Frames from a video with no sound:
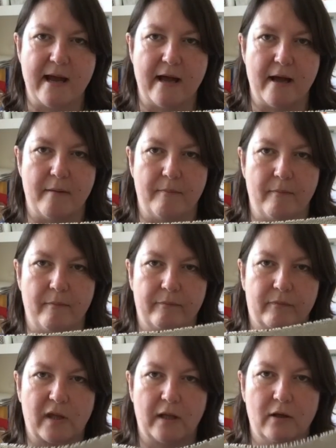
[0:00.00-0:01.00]

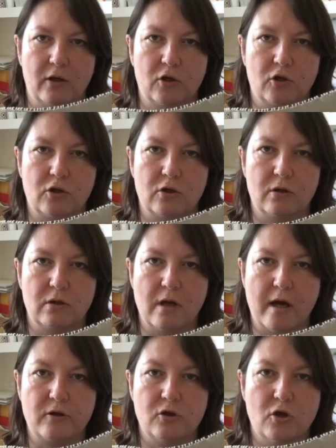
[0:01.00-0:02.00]

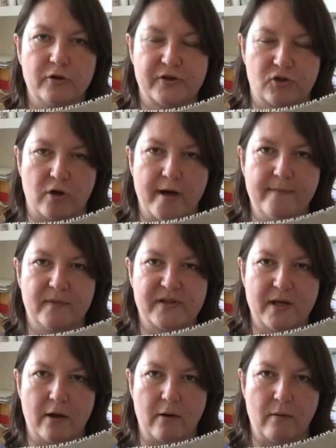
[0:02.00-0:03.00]
not striped,
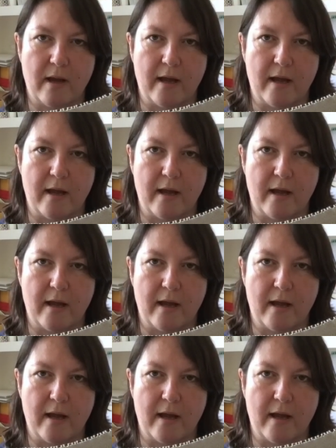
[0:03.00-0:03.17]
so